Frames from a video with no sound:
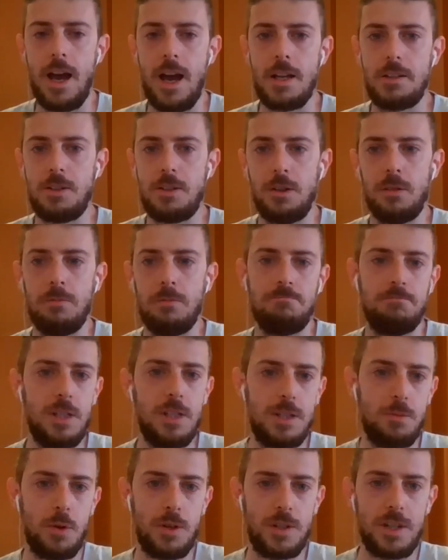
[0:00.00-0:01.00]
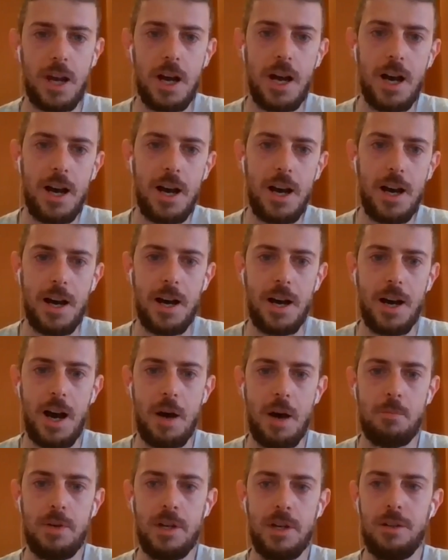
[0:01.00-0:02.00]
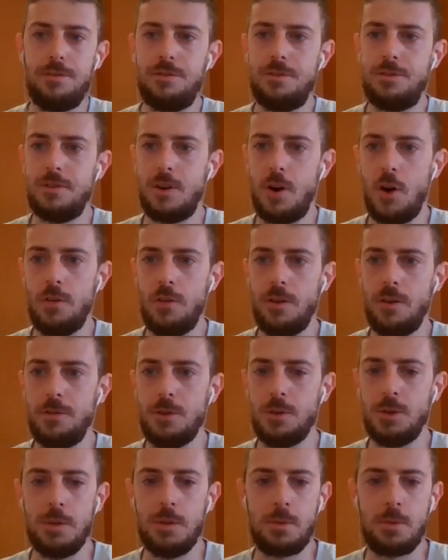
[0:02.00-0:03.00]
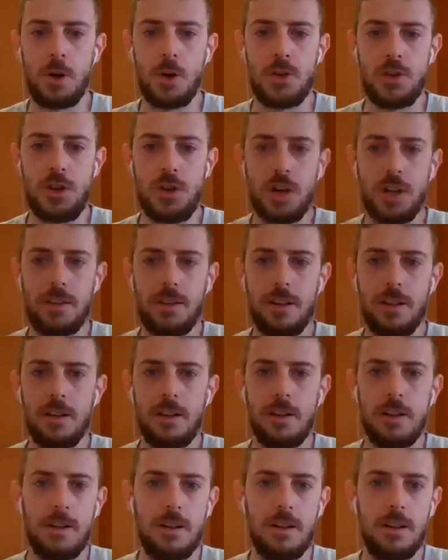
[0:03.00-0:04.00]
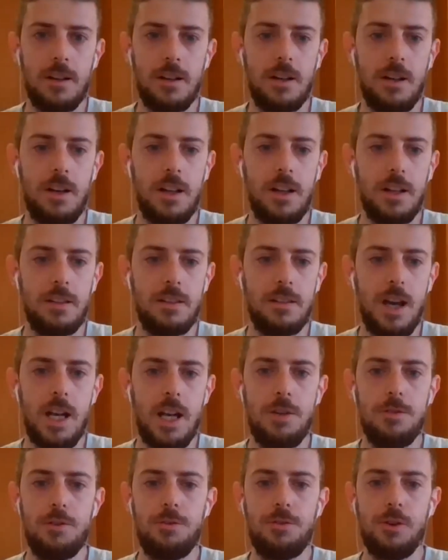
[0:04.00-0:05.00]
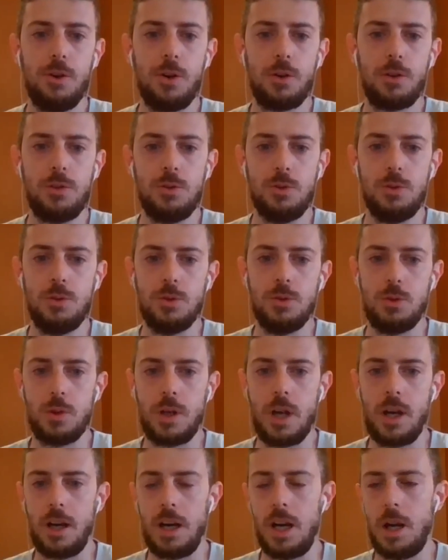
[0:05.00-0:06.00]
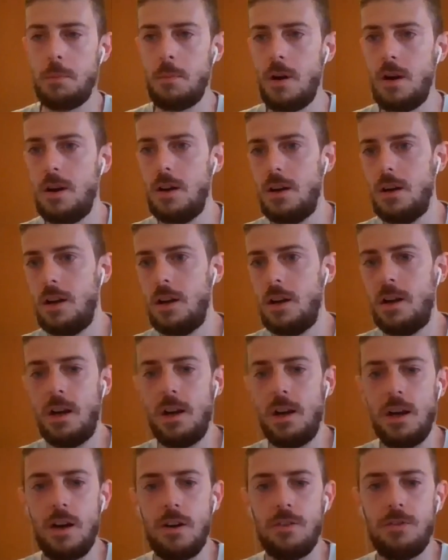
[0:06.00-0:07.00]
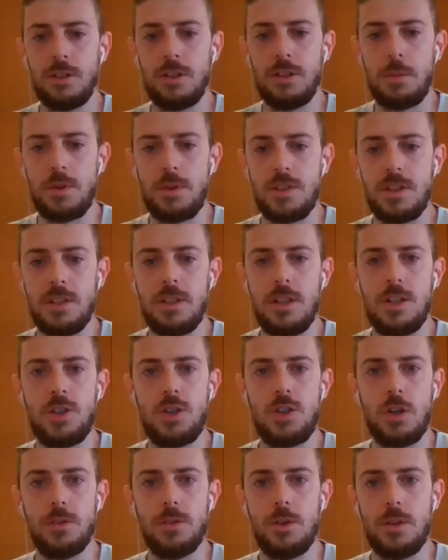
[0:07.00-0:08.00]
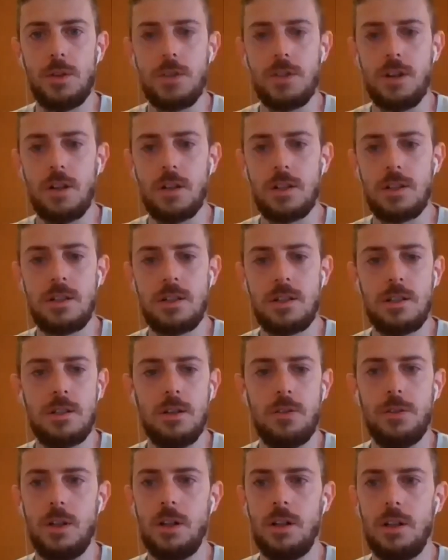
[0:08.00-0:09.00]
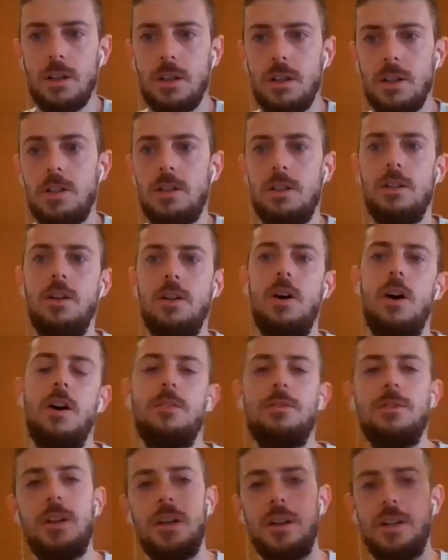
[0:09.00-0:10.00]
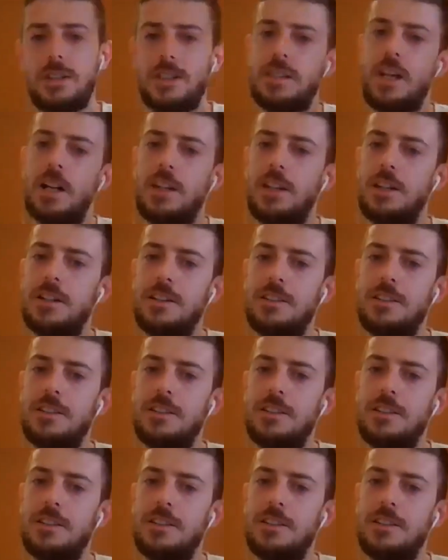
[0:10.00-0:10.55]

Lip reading: So this was a brief overview of the project. And I leave the floor to Karim for the presentation of the results of the study.